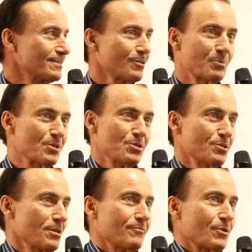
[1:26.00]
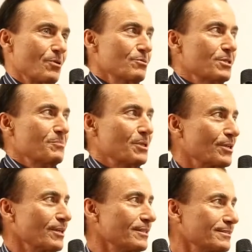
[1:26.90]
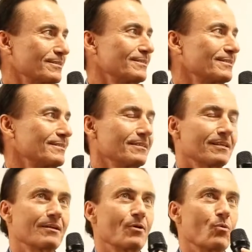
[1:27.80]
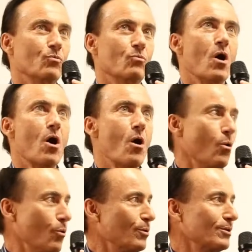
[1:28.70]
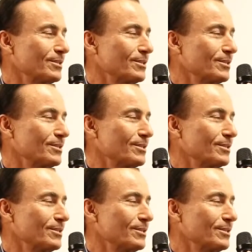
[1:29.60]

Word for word: So pretty soon you'll have your own computer. I'm like, whoa.